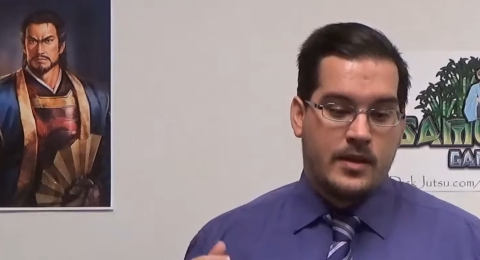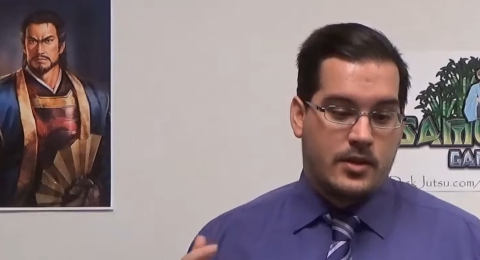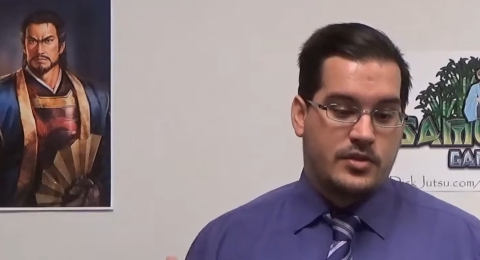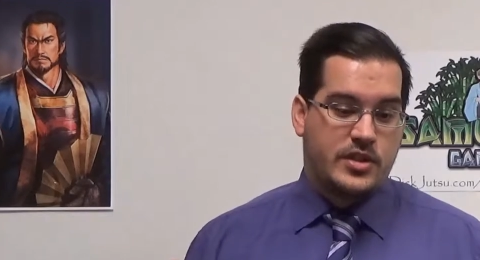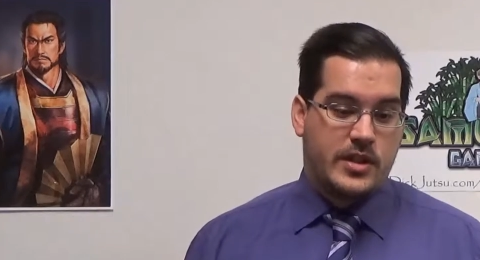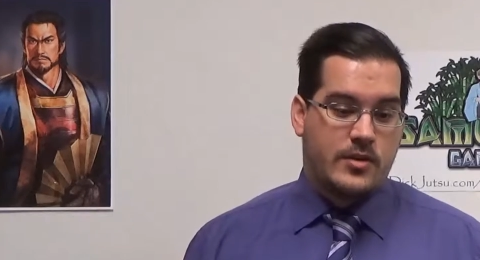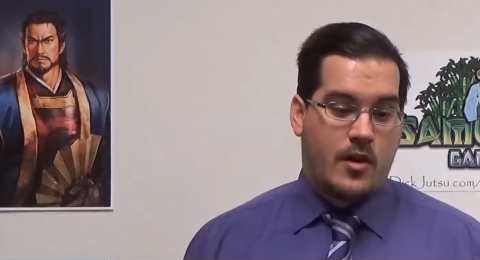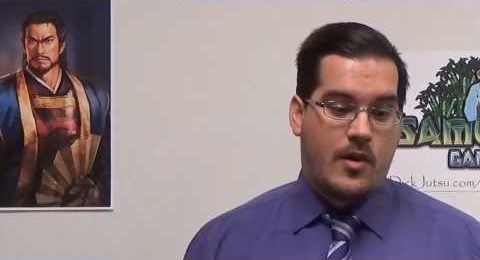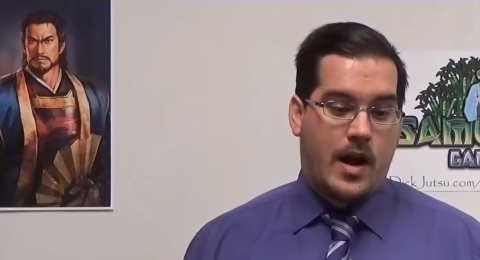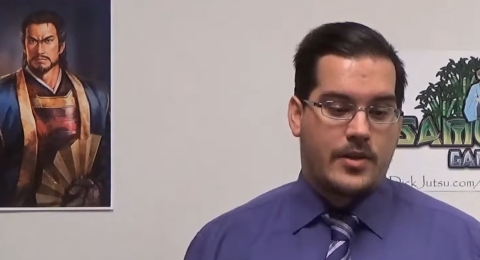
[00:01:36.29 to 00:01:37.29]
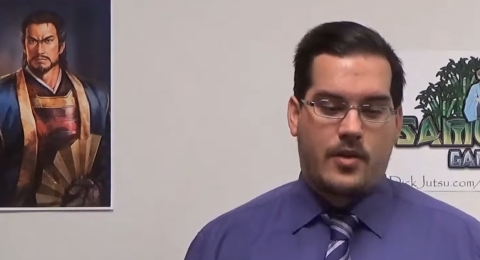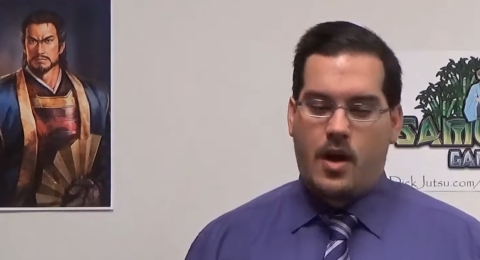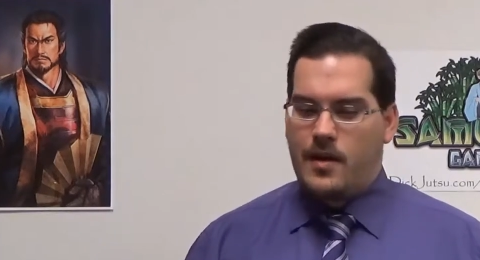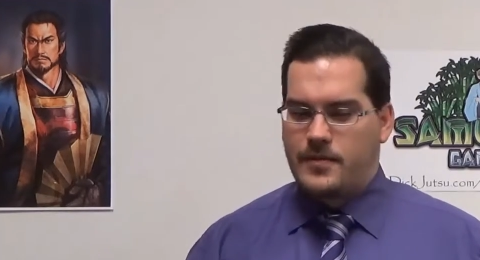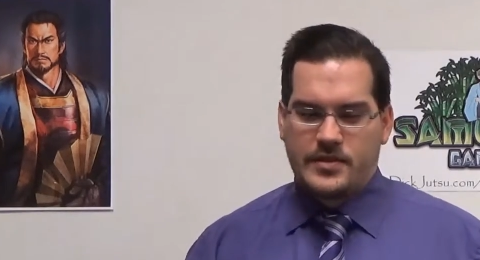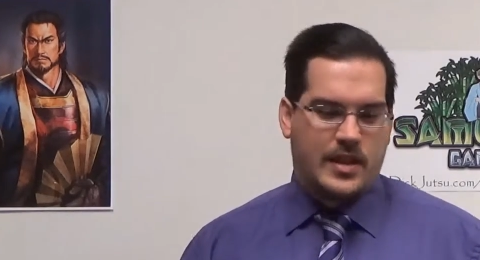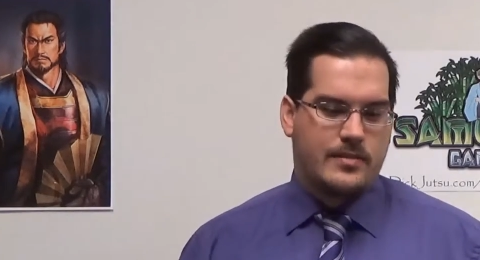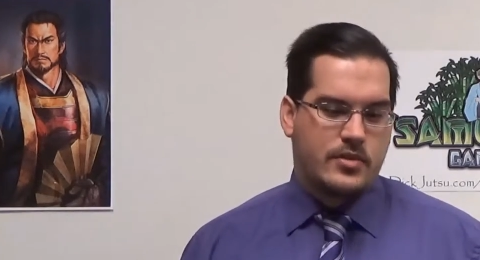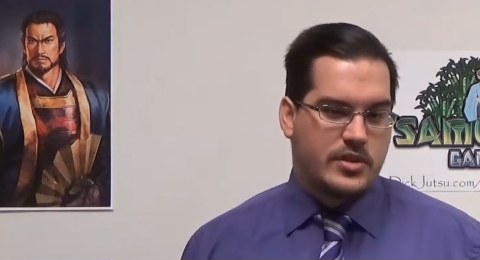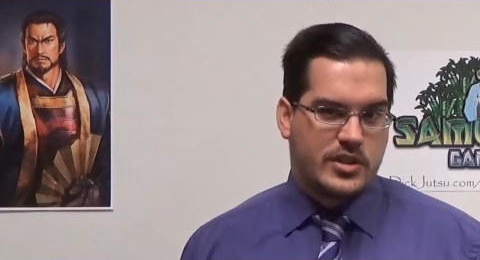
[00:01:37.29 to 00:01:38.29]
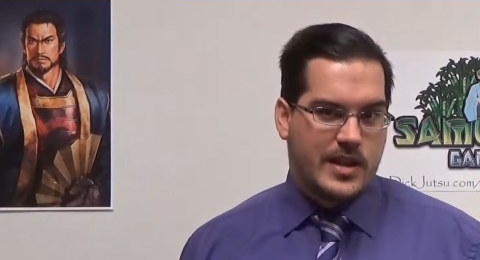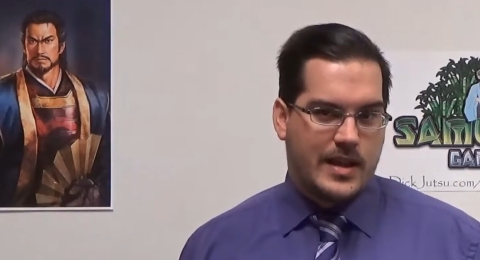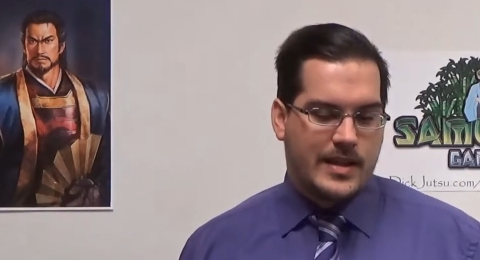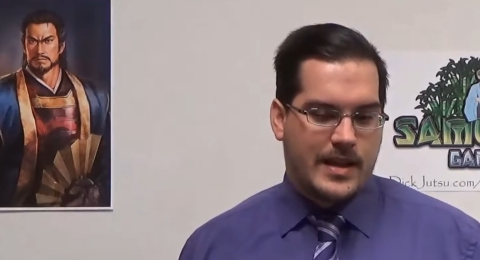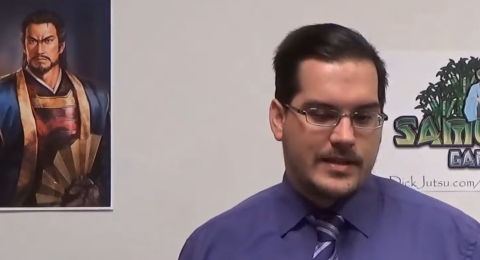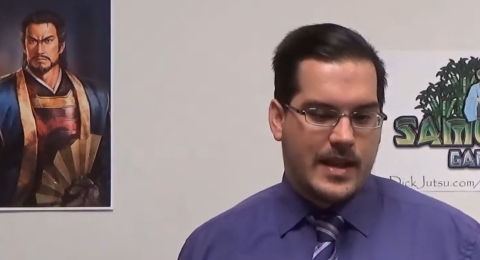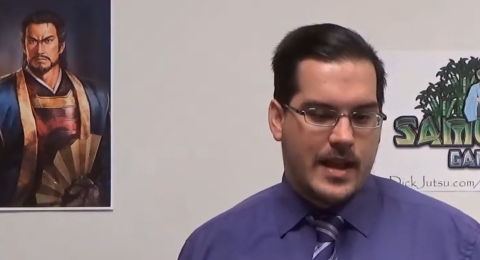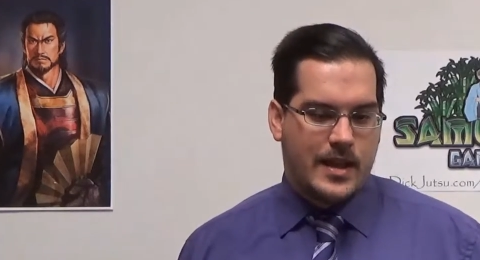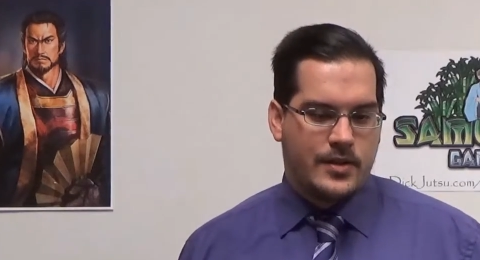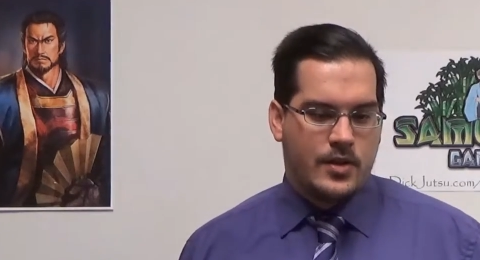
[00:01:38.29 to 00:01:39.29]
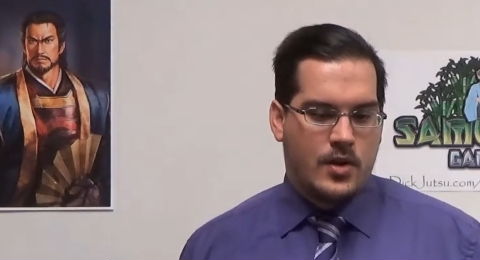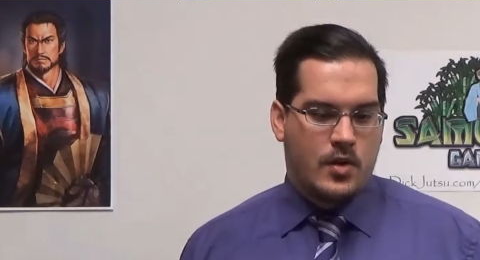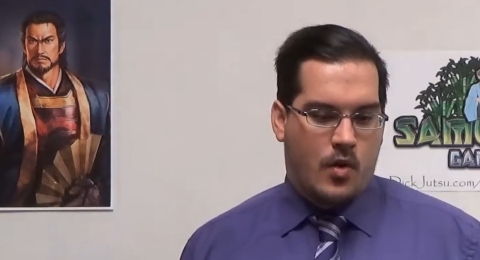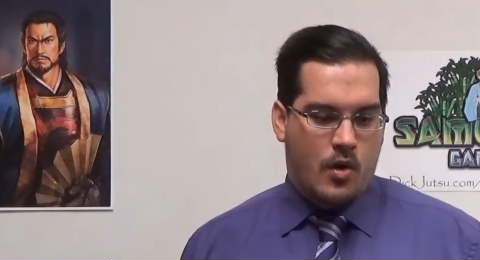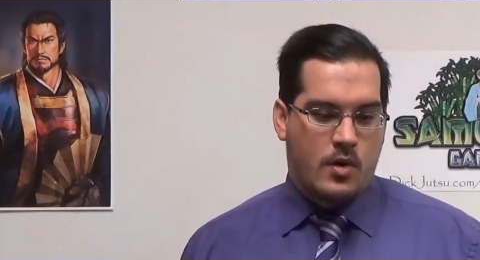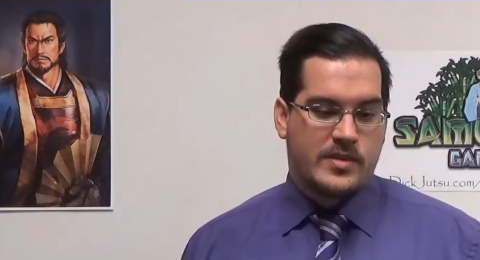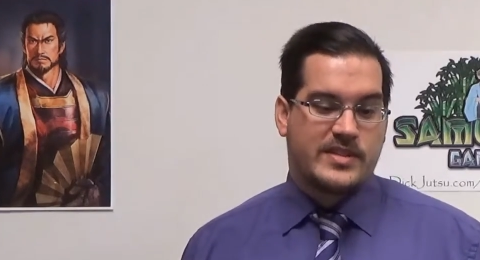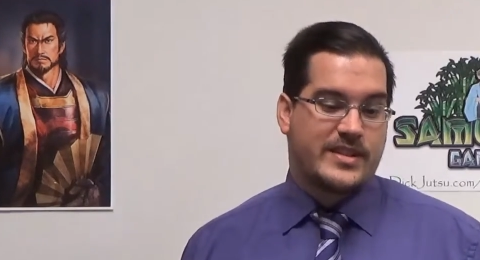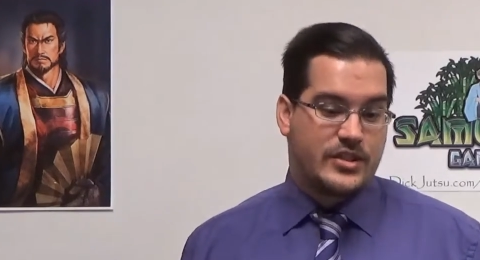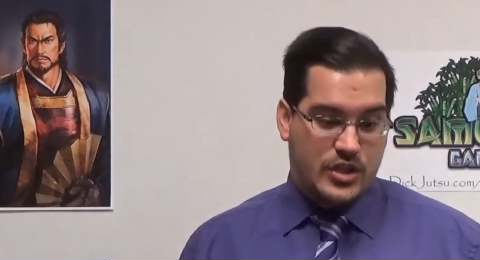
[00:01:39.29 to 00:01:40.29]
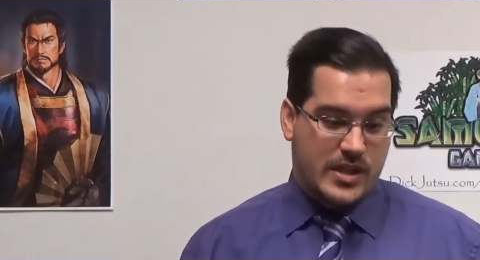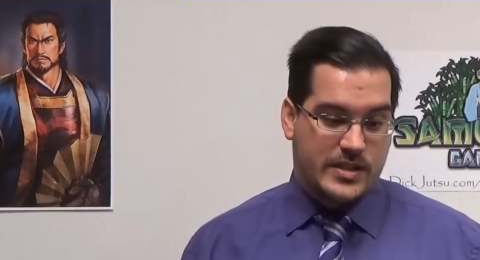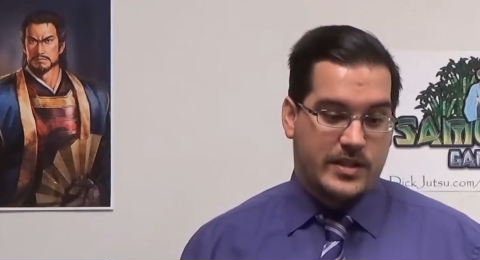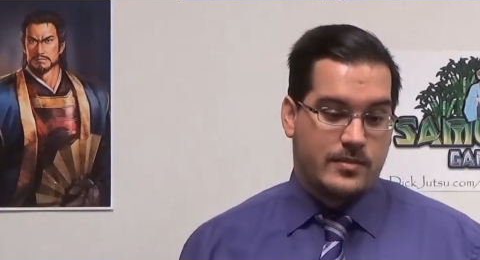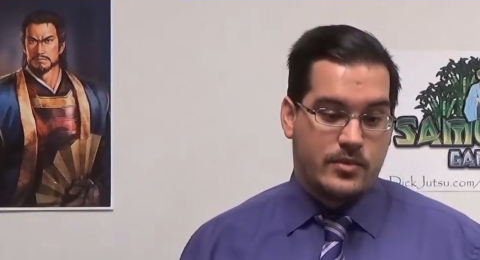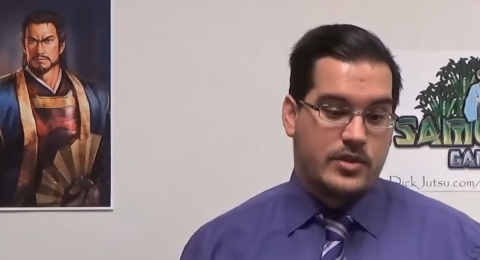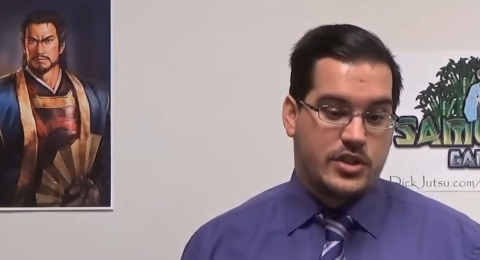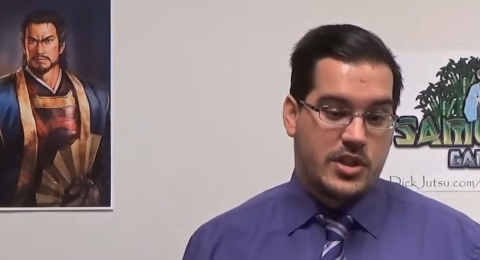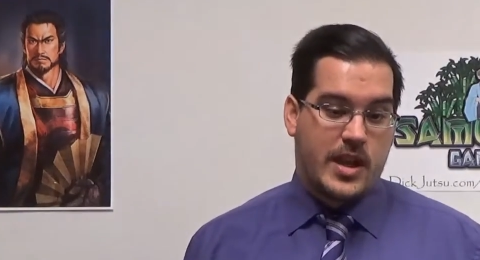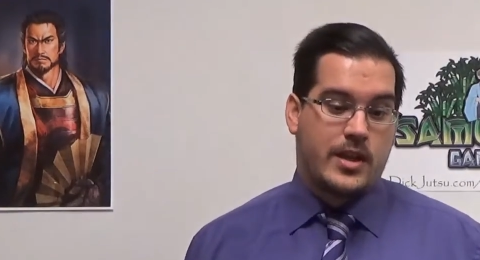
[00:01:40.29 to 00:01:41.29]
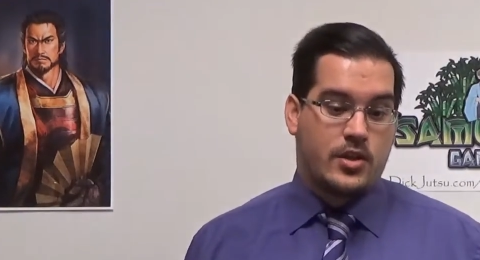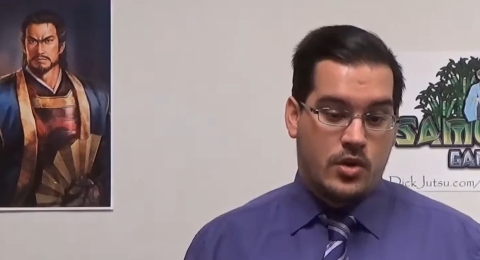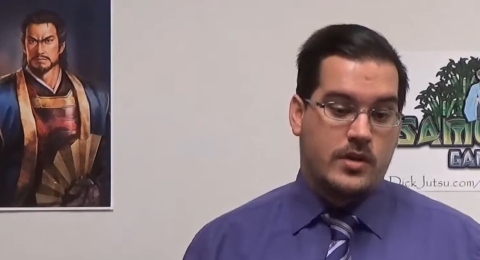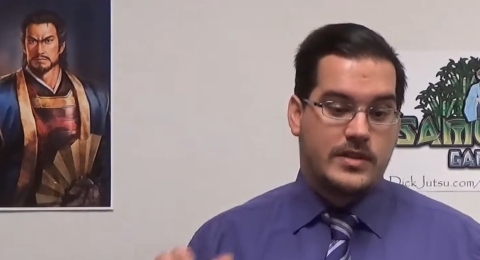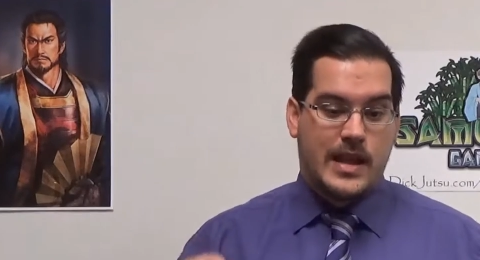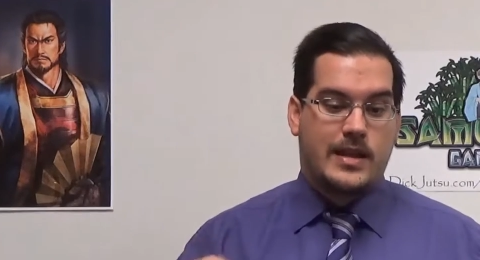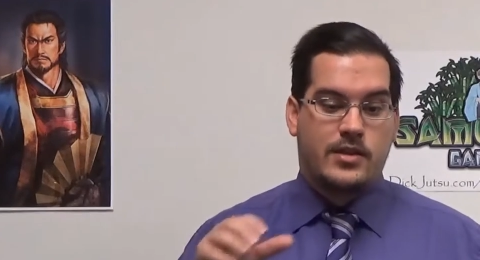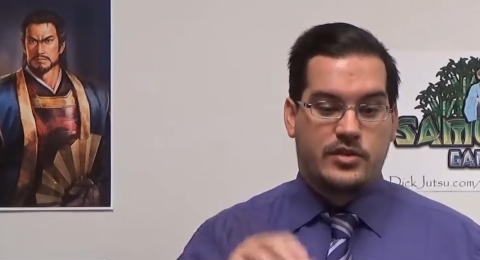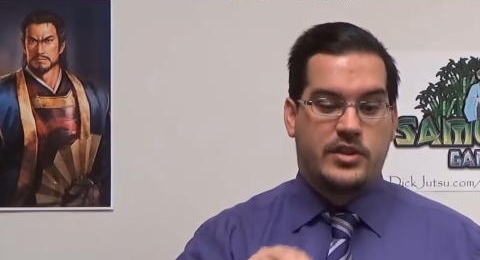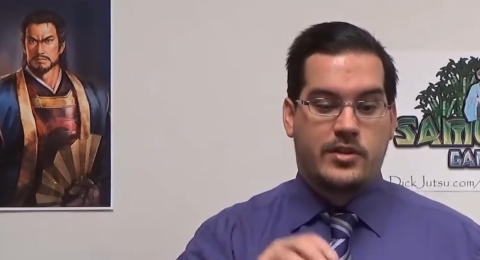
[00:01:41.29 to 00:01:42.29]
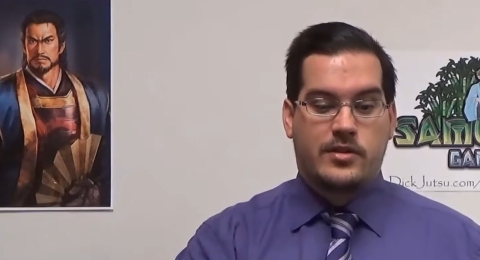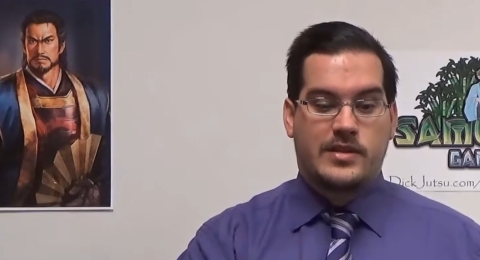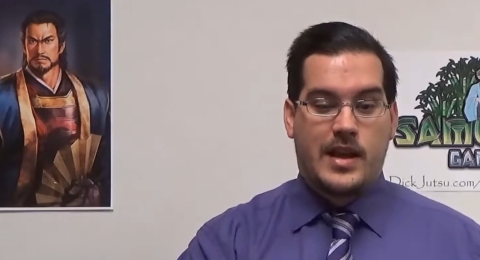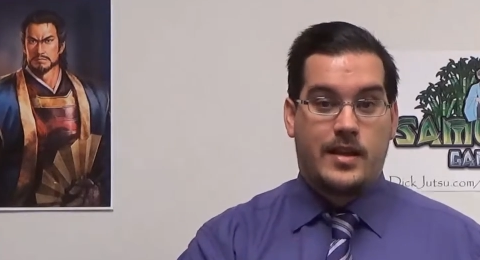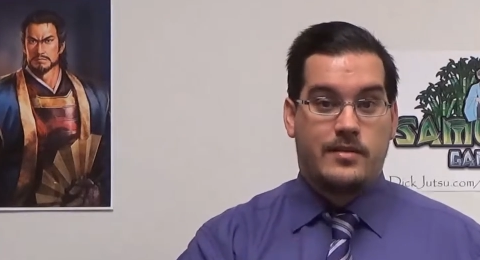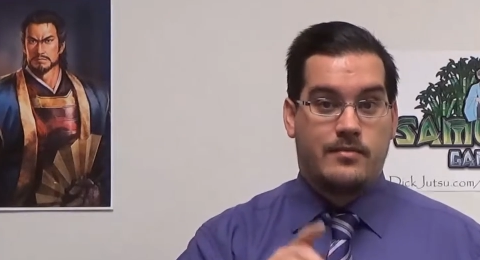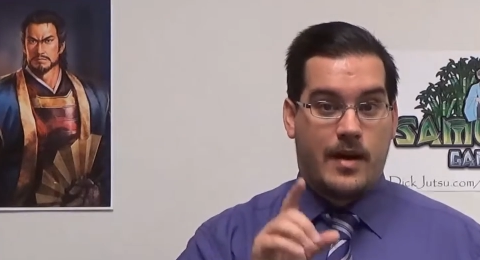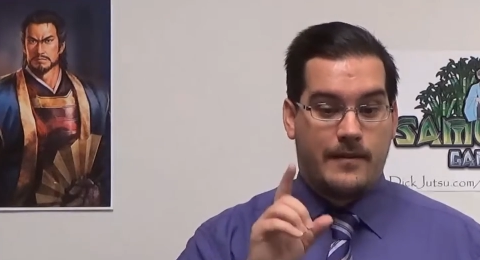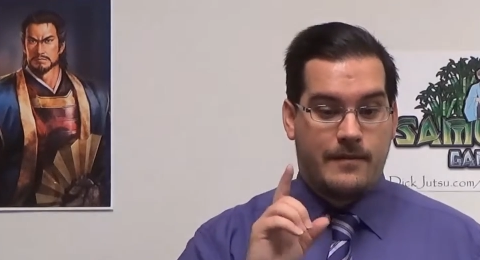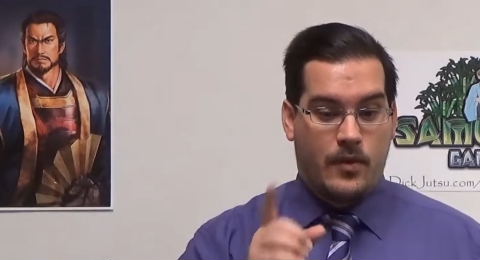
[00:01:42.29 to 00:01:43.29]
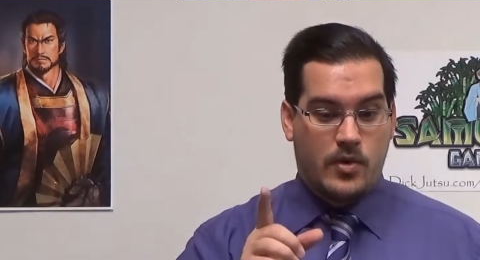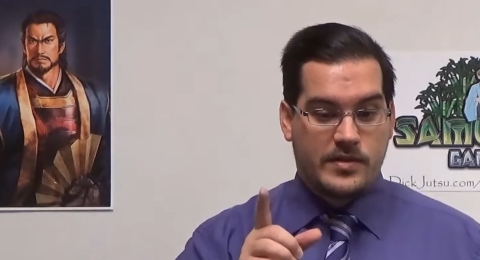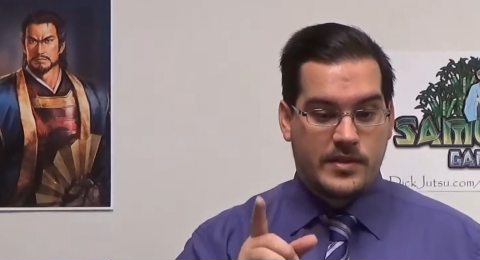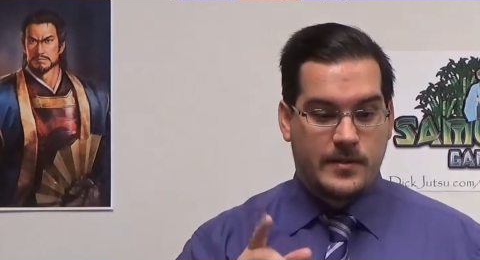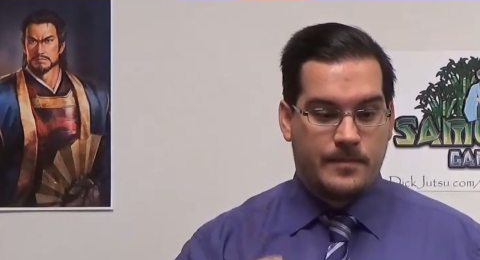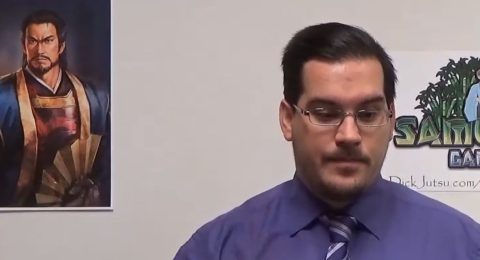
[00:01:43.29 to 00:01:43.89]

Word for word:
Speaker 1: Yoshihiro either offered to let Muneshige take his head, or it was suggested that Muneshige could take Yoshihiro's head by force.